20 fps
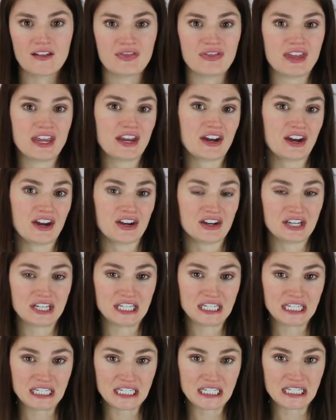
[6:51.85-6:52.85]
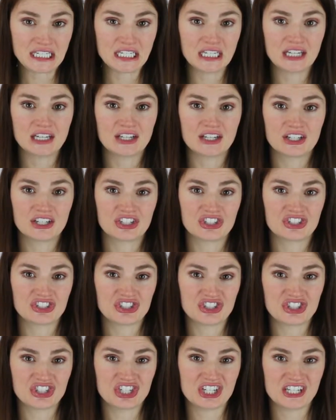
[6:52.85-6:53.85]
They are he,
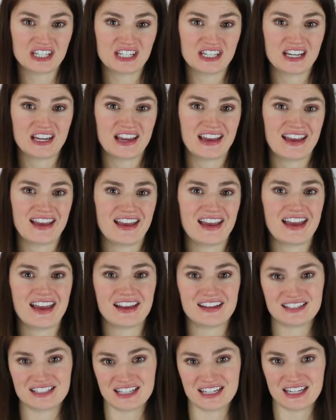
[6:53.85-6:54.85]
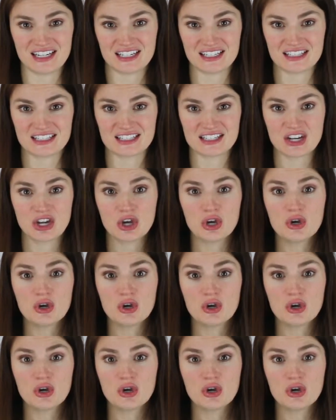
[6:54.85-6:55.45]
she, and it.